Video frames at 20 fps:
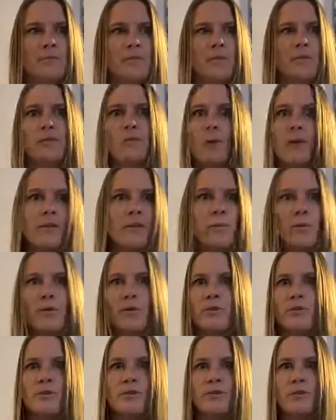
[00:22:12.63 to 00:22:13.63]
is one of the
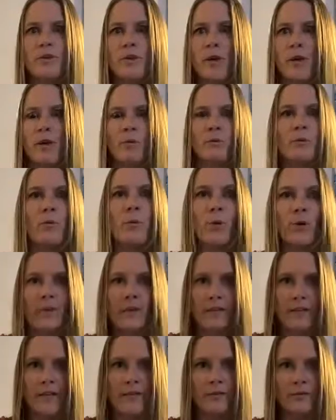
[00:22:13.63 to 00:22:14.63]
most
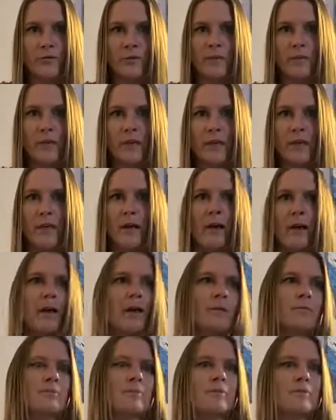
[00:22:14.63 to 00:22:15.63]
rewarding things for me.
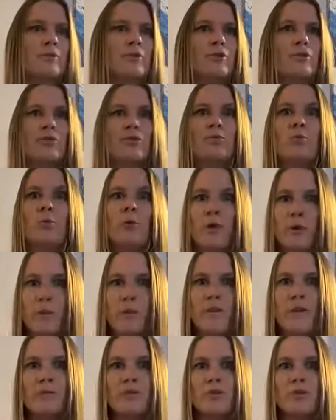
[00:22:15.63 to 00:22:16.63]
You work
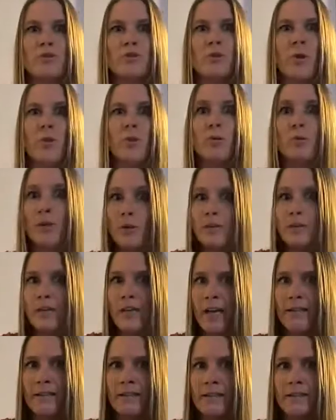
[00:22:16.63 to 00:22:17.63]
with them so closely
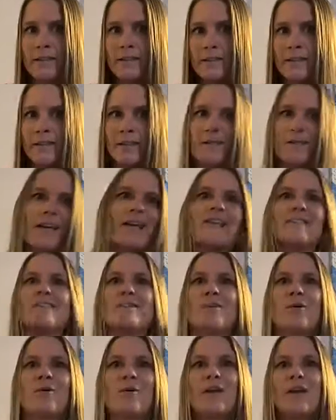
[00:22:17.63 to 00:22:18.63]
on these deals. And
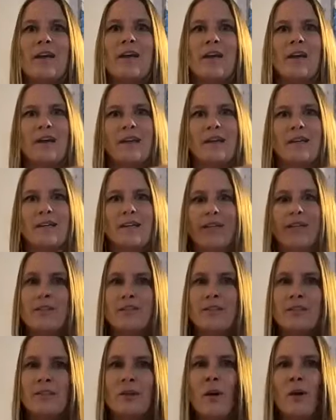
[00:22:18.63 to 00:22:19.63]
so getting
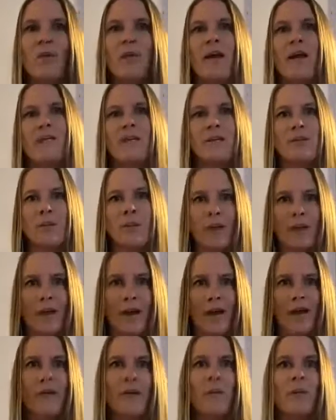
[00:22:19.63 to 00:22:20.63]
to know them and knowing
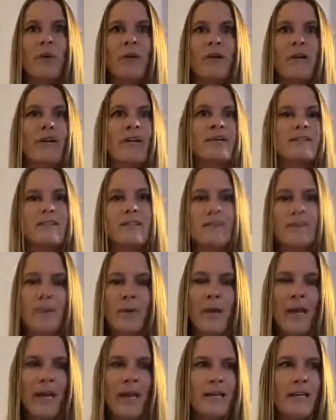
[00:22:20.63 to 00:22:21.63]
how they work and
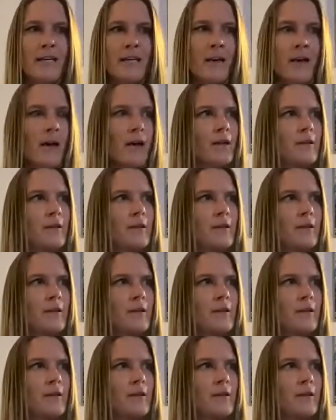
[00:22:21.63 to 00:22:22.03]
anticipating